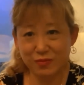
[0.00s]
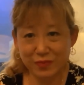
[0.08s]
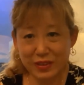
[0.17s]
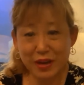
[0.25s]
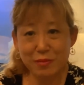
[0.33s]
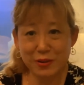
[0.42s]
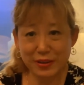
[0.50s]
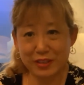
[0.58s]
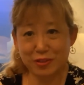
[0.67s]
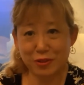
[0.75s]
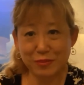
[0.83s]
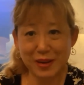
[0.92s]
Couple
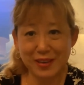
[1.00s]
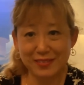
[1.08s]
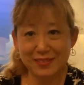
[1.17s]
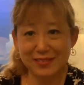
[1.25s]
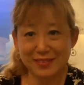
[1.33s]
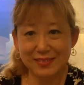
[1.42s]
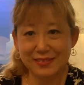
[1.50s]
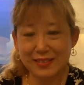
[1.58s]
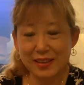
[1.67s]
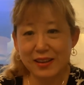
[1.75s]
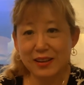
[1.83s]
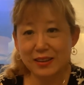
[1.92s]
extra pounds.
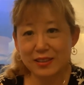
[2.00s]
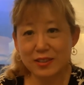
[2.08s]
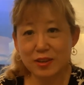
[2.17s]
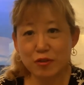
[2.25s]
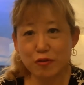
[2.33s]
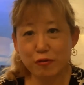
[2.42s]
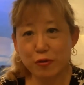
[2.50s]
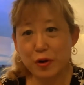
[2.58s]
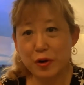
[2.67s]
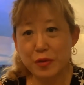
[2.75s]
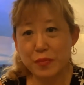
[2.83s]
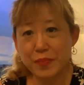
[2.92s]
So
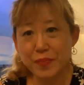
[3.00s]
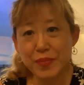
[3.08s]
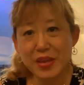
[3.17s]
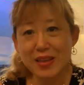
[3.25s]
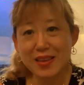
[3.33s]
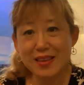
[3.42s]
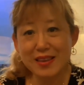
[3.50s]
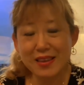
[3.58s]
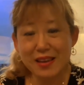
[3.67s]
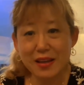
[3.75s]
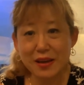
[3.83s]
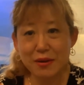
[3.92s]
for me,
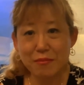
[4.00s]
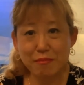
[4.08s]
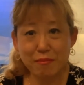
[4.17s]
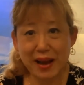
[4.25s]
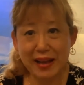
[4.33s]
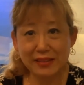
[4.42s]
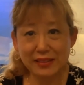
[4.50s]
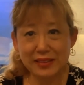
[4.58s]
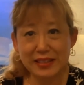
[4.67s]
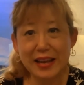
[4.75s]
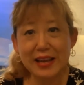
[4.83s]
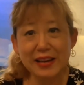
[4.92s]
my
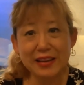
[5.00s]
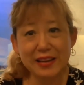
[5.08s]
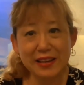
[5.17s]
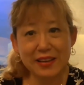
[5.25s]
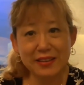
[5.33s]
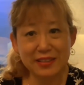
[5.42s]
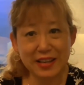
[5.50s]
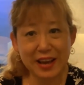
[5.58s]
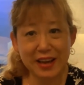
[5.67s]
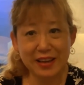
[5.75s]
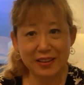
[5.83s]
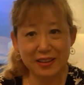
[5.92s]
daily
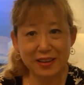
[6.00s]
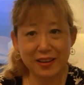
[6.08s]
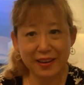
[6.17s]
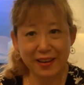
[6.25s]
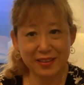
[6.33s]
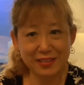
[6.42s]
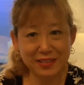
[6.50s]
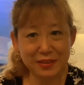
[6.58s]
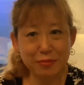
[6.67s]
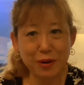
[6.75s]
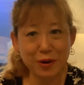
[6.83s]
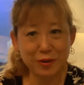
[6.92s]
intake is
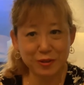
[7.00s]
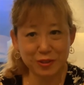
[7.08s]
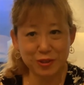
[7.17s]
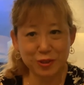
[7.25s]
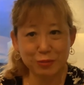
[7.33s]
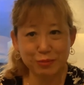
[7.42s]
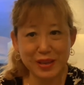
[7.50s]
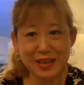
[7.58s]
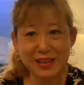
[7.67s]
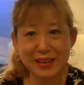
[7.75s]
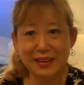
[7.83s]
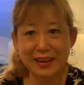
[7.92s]
supposed to
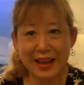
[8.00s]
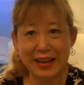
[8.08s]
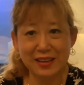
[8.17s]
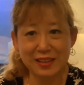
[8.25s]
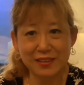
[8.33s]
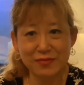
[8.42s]
be like